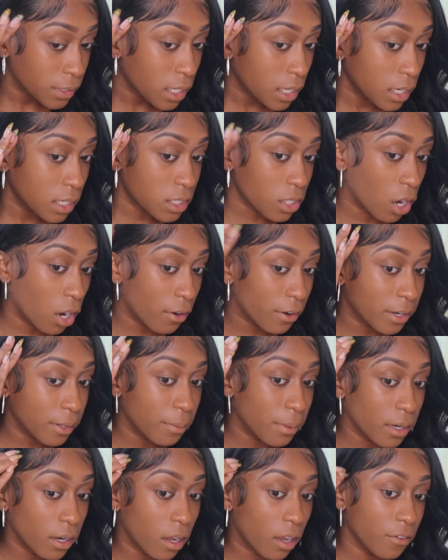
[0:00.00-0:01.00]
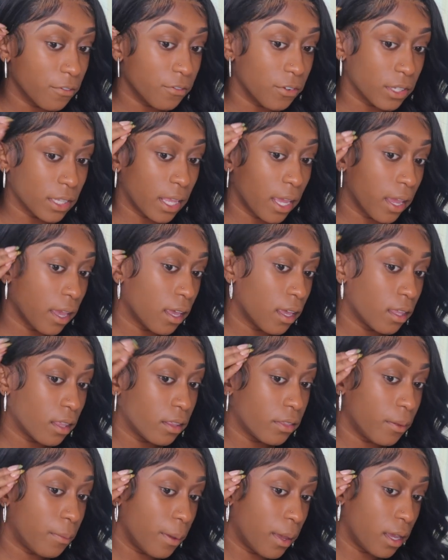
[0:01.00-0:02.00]
And it's already been on for like
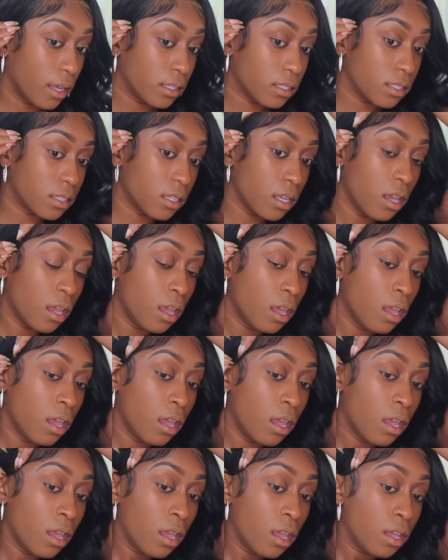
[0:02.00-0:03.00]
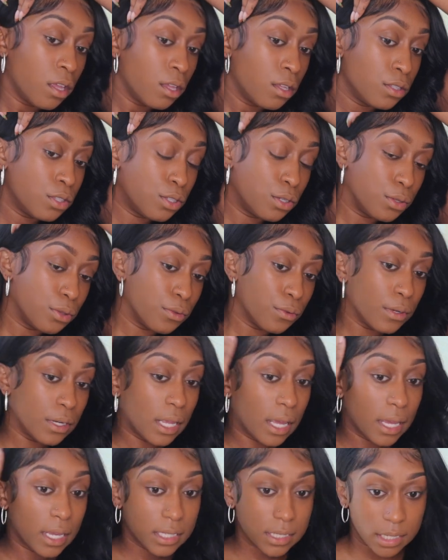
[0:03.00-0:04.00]
the past 2-3
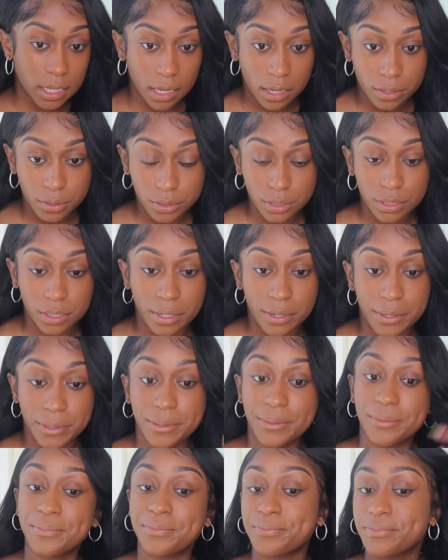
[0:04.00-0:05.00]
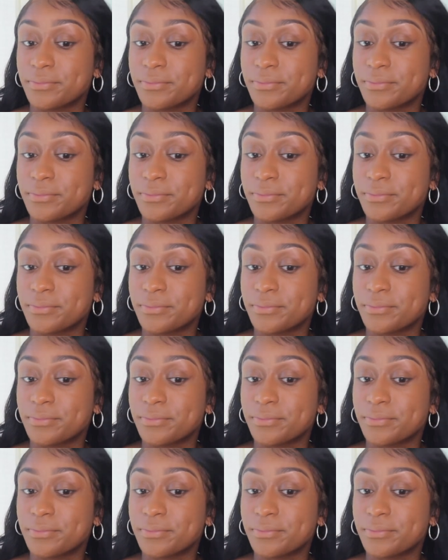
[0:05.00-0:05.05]
days now, so.